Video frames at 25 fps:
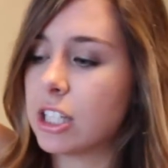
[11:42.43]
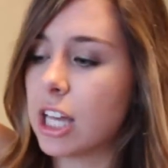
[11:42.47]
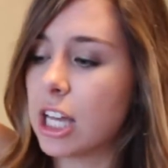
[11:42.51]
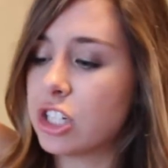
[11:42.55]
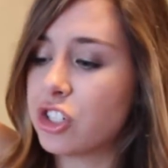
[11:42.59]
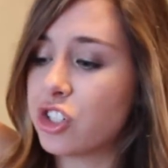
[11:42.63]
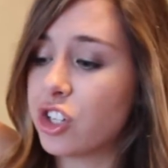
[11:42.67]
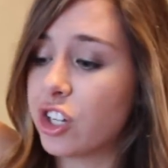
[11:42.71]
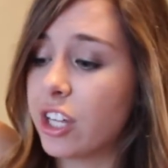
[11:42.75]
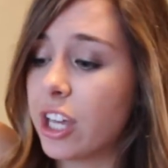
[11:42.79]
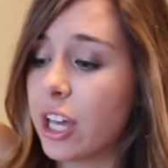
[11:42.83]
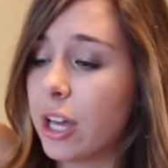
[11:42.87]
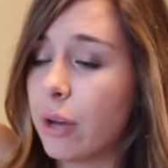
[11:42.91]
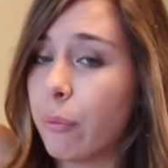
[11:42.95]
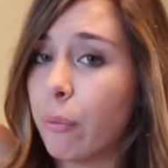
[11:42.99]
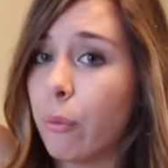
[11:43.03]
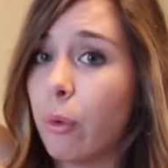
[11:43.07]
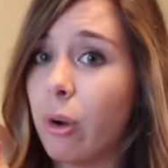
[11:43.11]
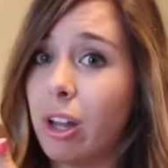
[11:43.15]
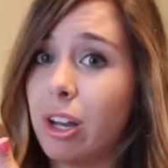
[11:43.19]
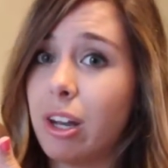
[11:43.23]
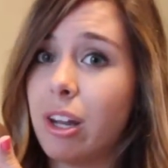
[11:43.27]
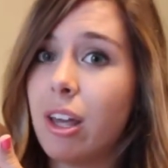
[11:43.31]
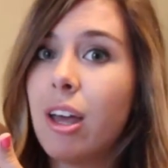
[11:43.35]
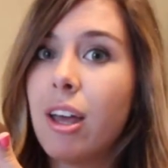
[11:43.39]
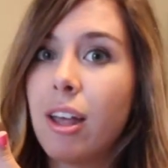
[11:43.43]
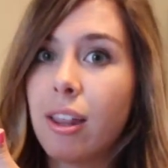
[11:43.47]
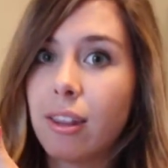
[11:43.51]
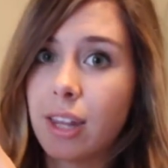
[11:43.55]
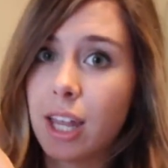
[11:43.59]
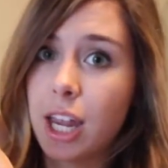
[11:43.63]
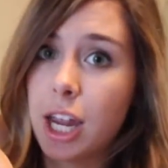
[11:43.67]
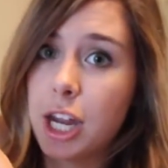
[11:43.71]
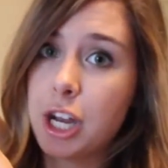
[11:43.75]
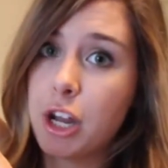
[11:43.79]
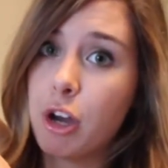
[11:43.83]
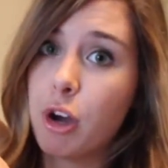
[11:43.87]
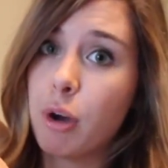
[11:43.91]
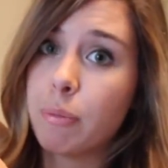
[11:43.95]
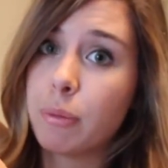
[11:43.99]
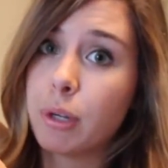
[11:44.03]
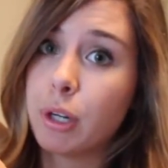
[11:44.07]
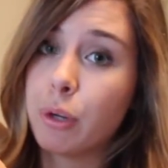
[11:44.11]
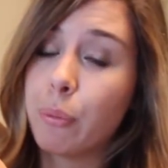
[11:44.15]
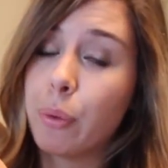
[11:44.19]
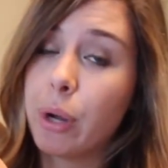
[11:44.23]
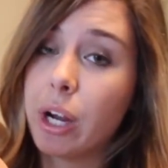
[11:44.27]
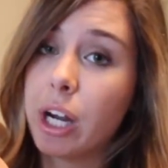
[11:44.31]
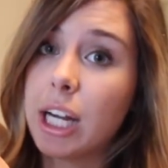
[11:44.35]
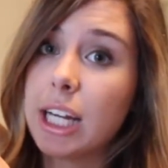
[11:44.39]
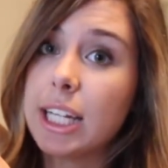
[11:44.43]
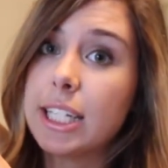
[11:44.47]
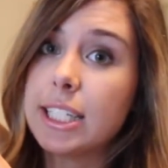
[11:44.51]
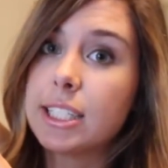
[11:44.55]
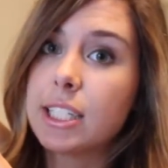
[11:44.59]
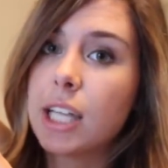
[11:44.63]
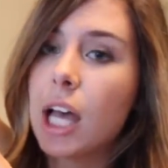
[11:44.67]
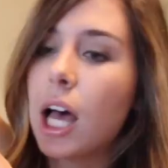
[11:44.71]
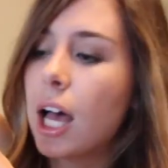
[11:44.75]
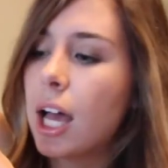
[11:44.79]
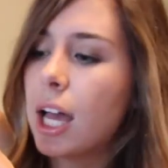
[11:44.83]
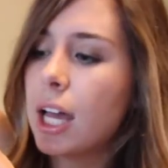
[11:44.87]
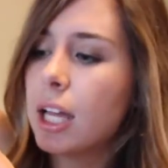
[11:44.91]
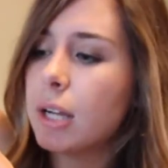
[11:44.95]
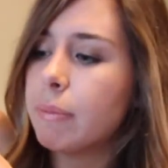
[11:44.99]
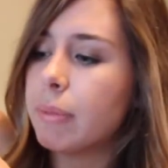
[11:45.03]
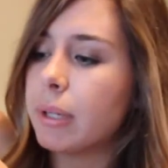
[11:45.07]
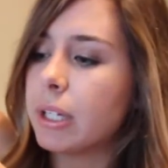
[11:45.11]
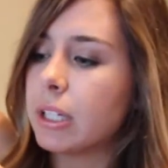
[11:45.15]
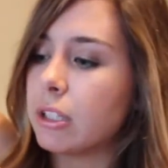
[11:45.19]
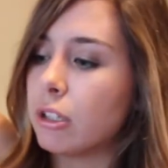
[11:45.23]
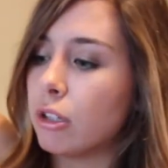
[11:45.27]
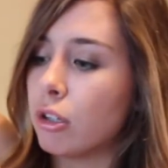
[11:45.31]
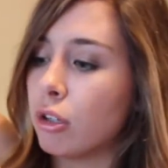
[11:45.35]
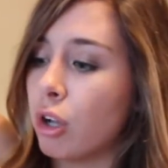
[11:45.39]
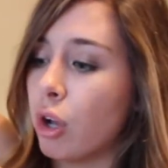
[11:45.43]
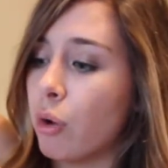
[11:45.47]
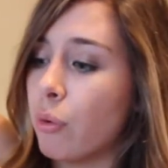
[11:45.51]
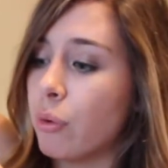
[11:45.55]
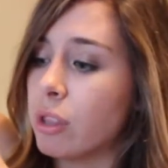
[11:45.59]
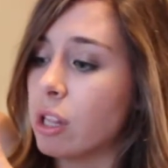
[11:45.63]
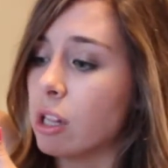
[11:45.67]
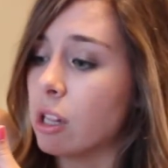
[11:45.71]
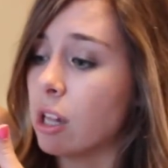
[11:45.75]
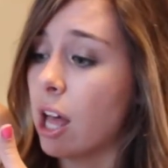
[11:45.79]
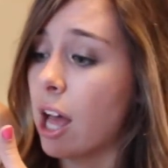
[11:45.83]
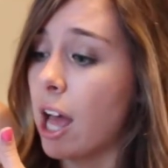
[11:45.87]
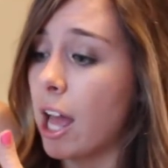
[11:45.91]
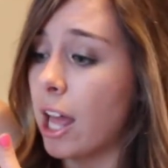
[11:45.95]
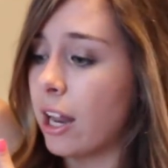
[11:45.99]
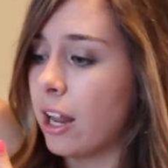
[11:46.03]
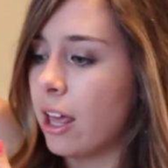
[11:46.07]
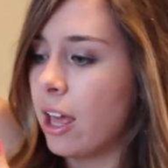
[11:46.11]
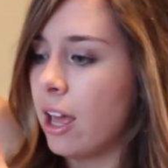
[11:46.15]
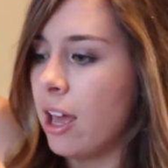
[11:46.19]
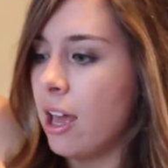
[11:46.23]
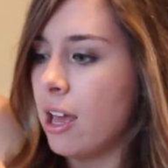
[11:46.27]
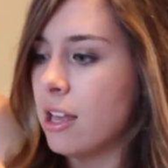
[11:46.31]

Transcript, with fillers: I should get one that I know I'm going to wear a ton because it'll go with a lot.